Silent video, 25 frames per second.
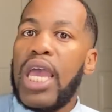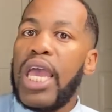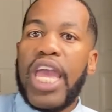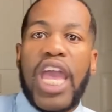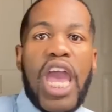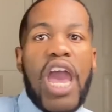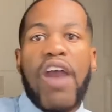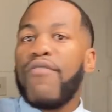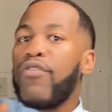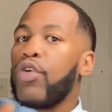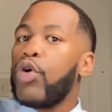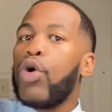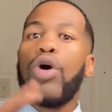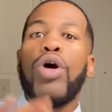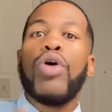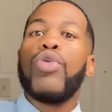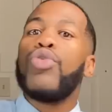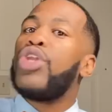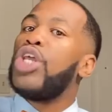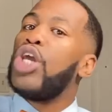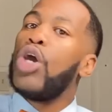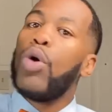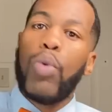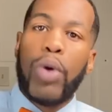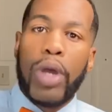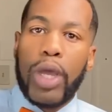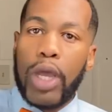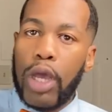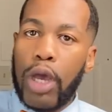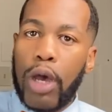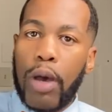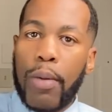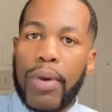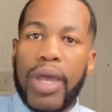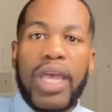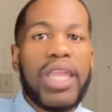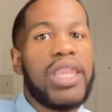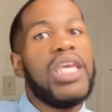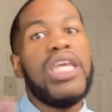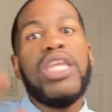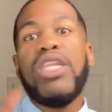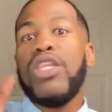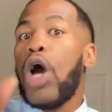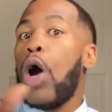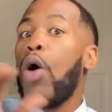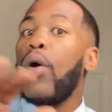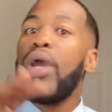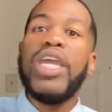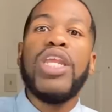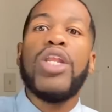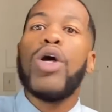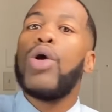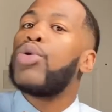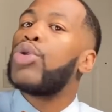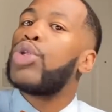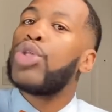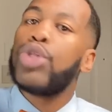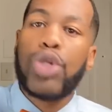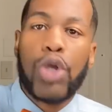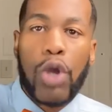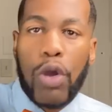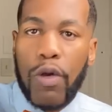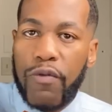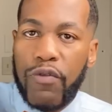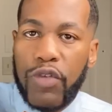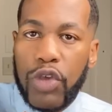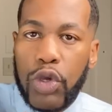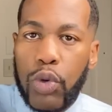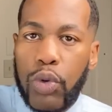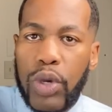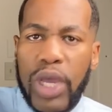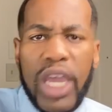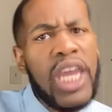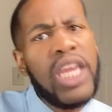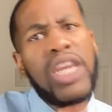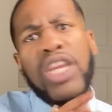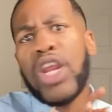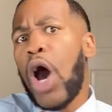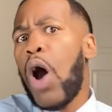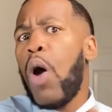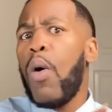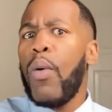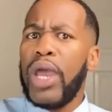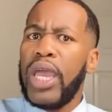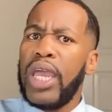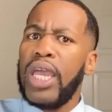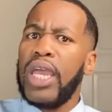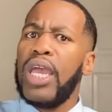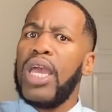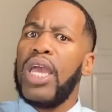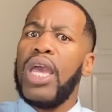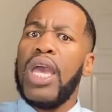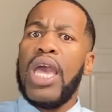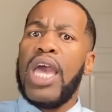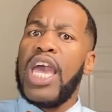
ever gonna deal with him because he know he don't deserve you. He know it.